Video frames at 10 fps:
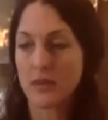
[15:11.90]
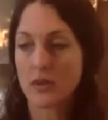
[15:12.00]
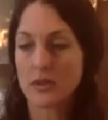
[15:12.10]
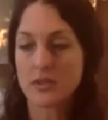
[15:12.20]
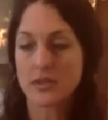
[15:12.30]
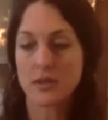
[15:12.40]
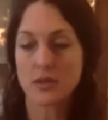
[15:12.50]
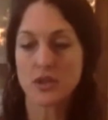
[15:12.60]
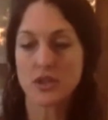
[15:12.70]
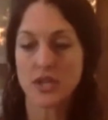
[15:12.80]
So
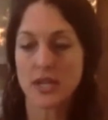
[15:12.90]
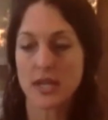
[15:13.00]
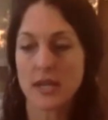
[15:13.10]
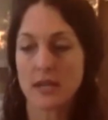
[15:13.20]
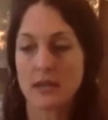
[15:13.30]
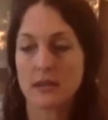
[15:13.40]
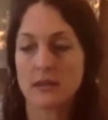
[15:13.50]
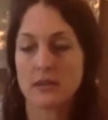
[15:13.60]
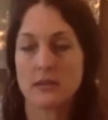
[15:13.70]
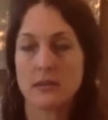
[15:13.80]
she
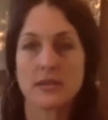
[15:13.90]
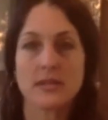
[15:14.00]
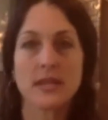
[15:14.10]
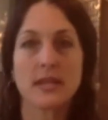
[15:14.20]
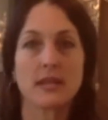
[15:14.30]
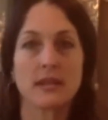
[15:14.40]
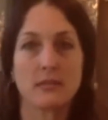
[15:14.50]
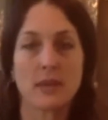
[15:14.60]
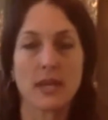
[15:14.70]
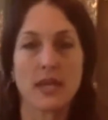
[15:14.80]
seeded in
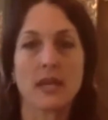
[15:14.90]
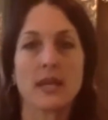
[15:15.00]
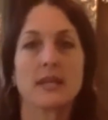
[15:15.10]
me